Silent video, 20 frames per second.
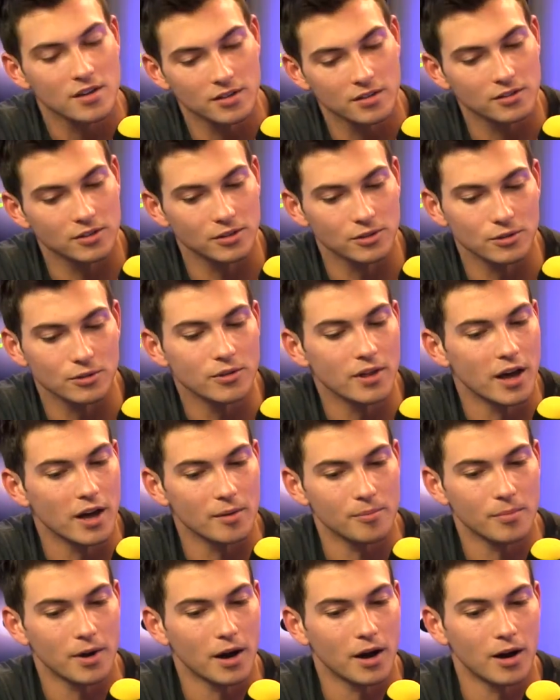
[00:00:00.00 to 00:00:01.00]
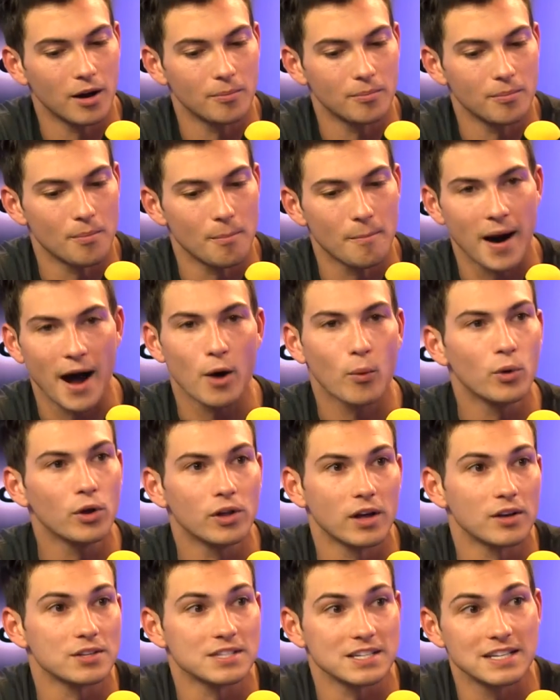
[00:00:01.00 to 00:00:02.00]
you can do that. Um, my
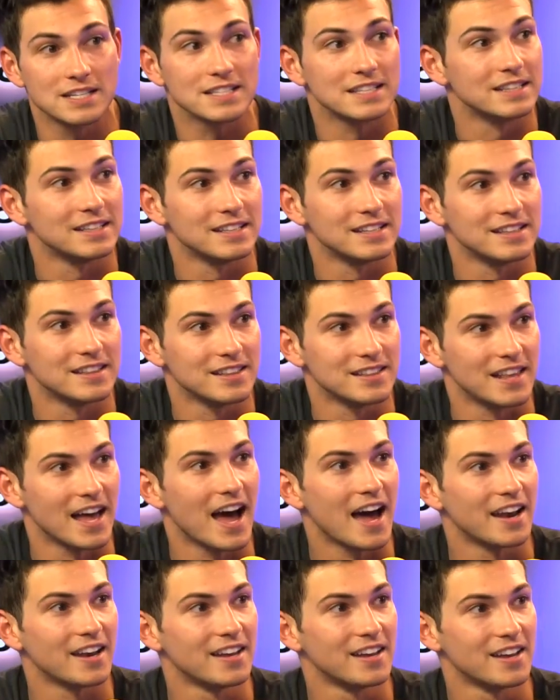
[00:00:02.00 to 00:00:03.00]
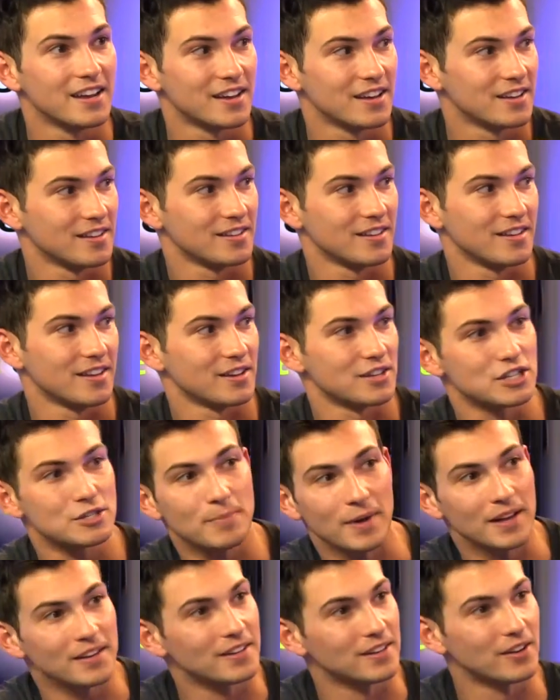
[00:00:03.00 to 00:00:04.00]
wheelhouse isn't that
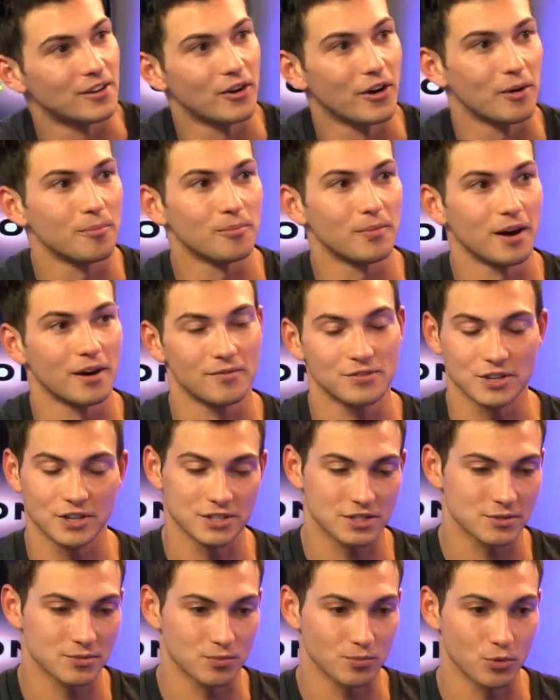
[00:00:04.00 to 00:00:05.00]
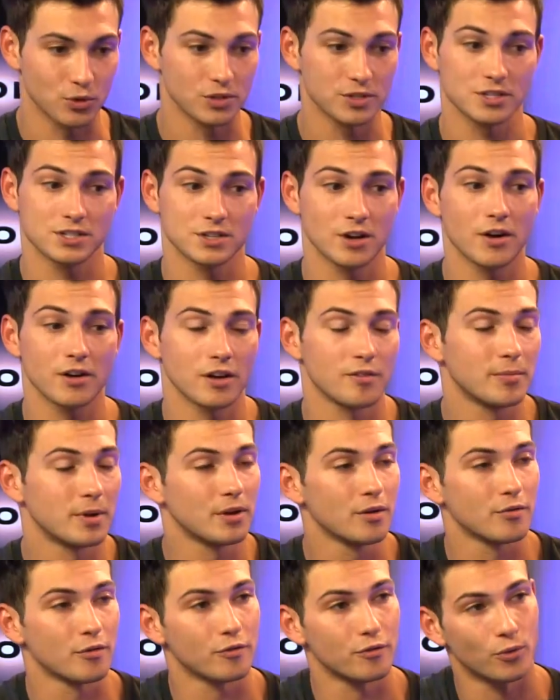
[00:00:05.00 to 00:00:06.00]
expanded. You know, I'm, I've just really started. I've been
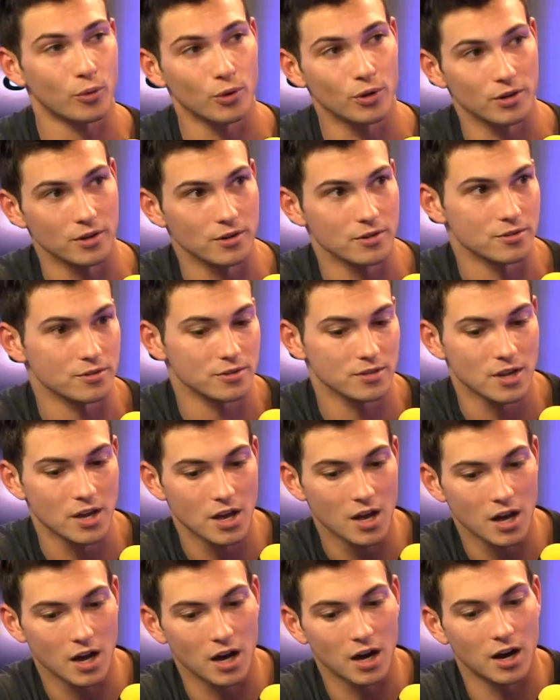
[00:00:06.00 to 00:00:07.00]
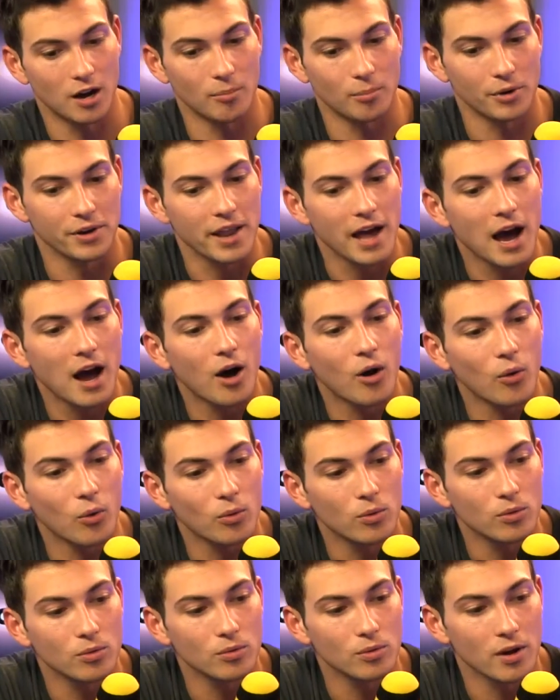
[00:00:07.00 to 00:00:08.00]
here for four years, um, but now
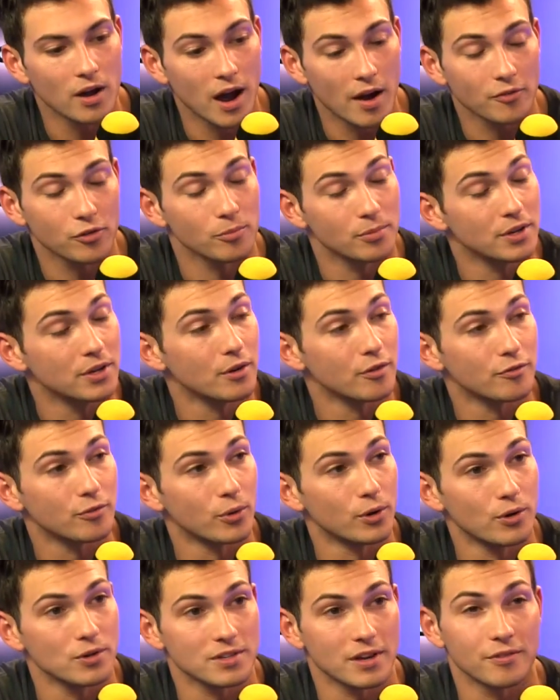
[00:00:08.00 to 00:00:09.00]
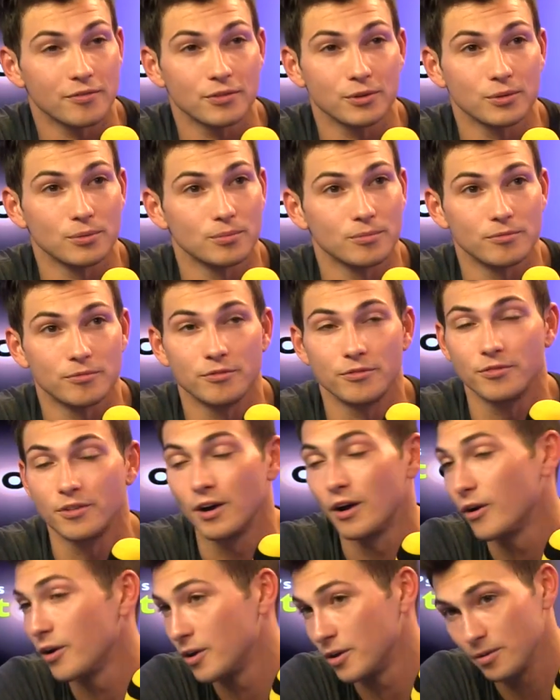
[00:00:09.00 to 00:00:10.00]
after being here four years, I feel
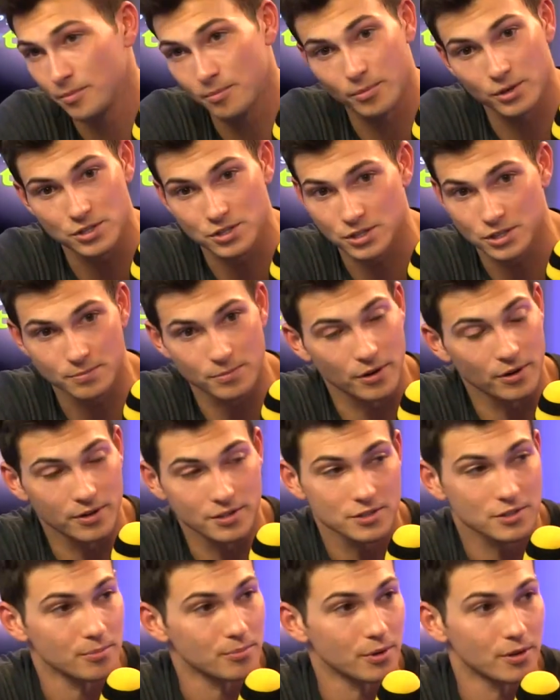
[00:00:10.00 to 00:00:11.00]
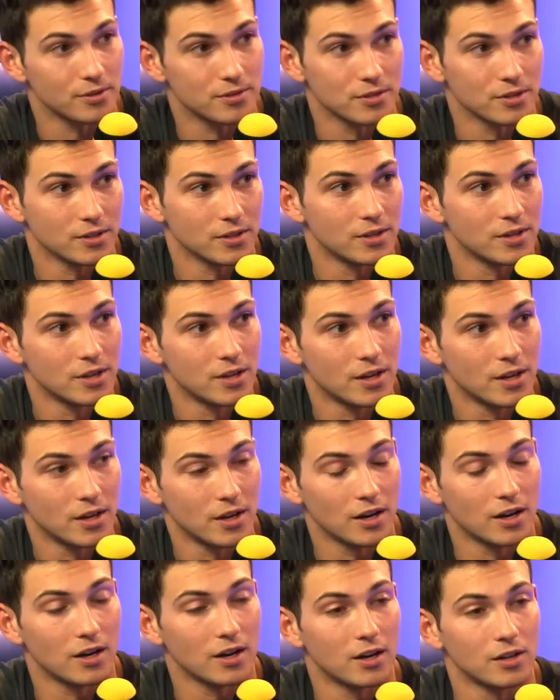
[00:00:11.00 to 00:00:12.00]
very much experienced compared to
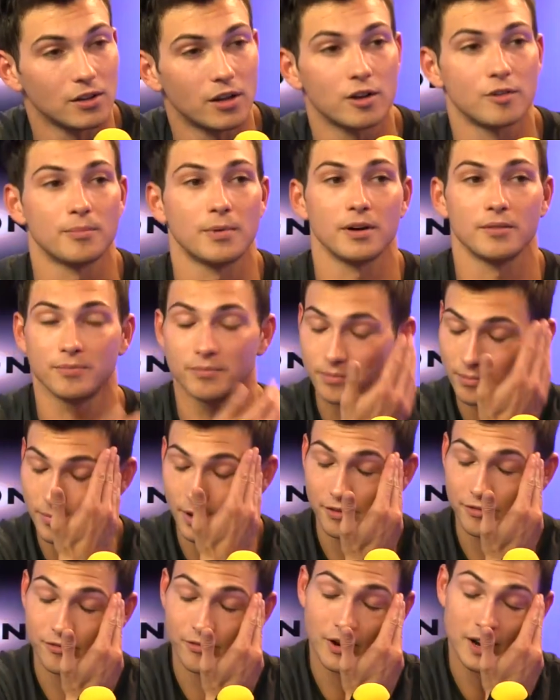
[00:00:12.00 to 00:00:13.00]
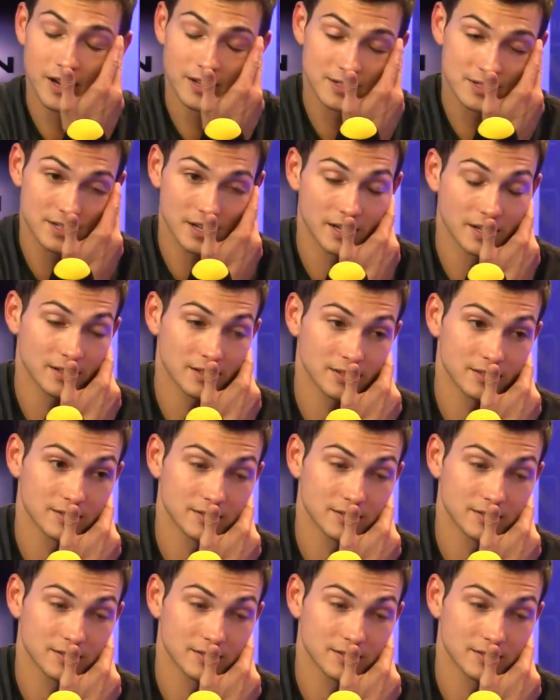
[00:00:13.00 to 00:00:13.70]
uh, a lot of my my friends that